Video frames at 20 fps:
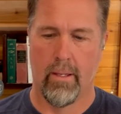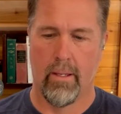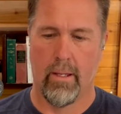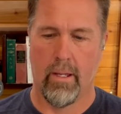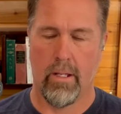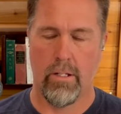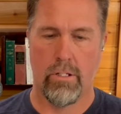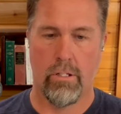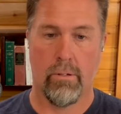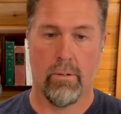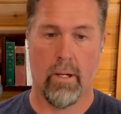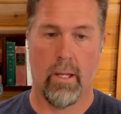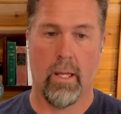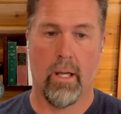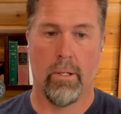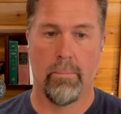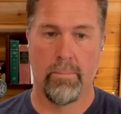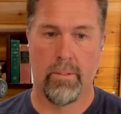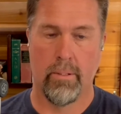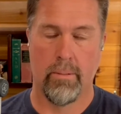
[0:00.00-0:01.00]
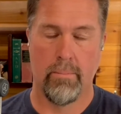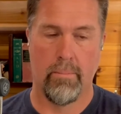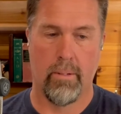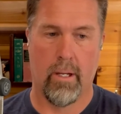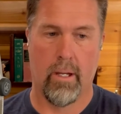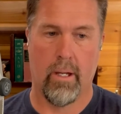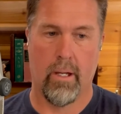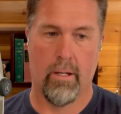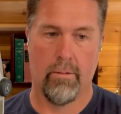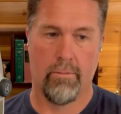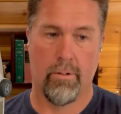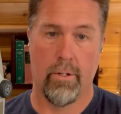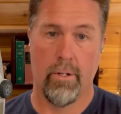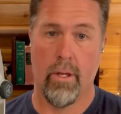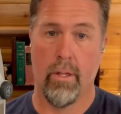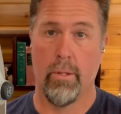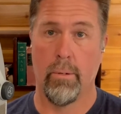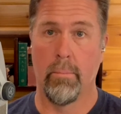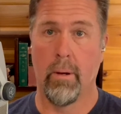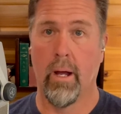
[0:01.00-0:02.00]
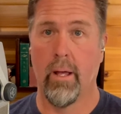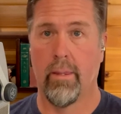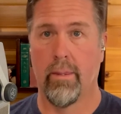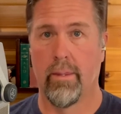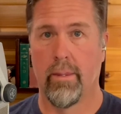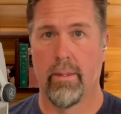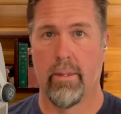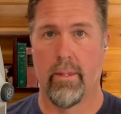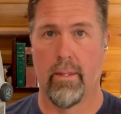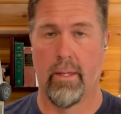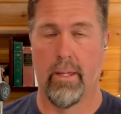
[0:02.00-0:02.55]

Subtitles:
And so I helped them for another month,